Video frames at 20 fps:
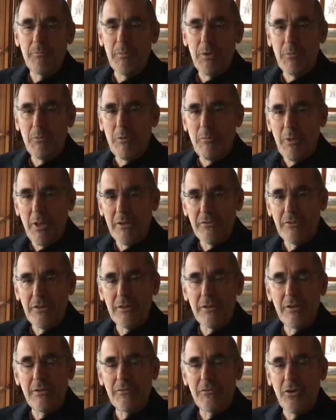be
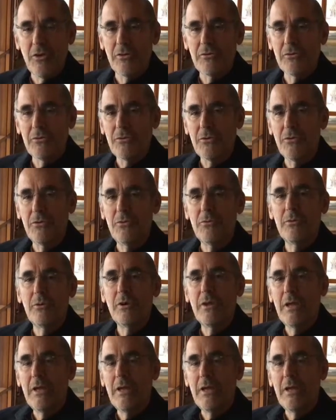replacing Lee Salter, who